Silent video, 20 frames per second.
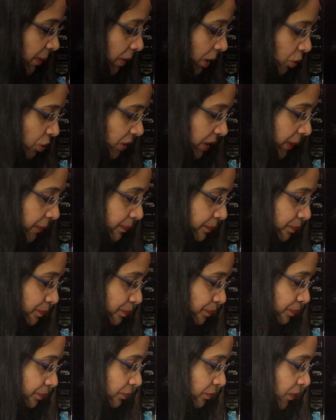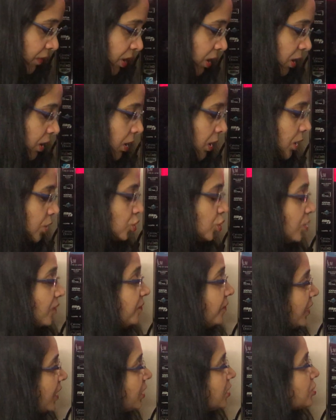about them. So the
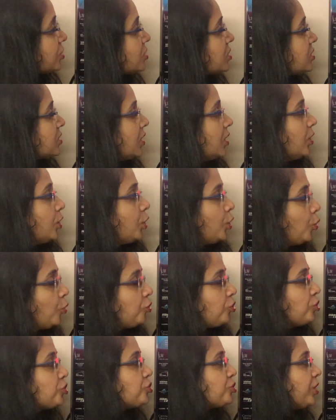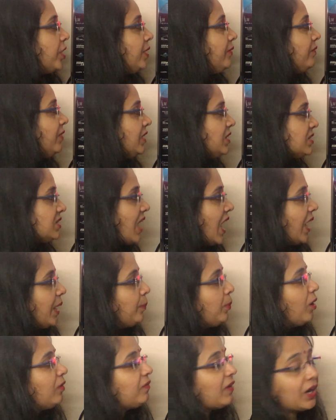first
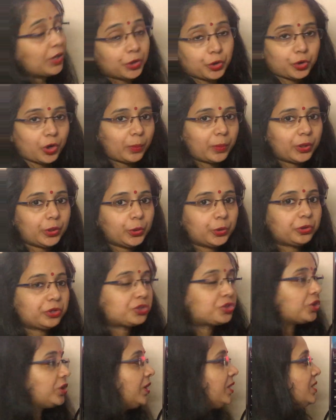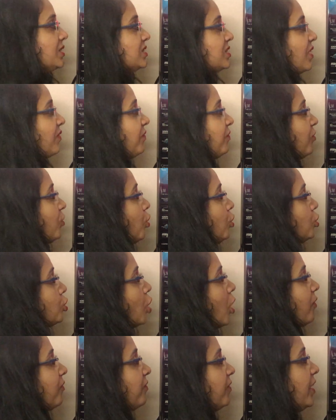type of heterotrophic nutrition is
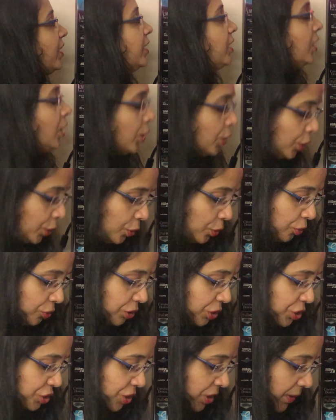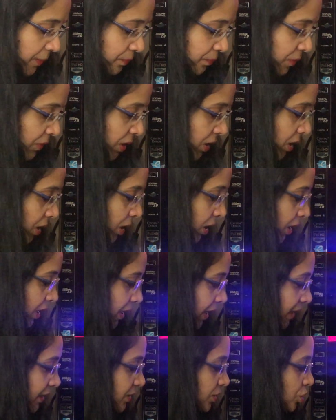subtropic nutrition.
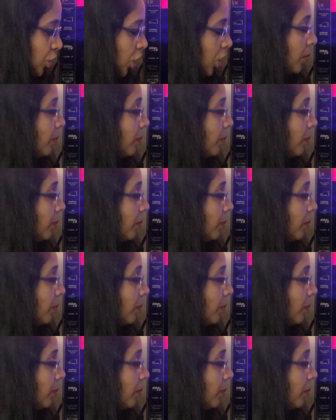Let's talk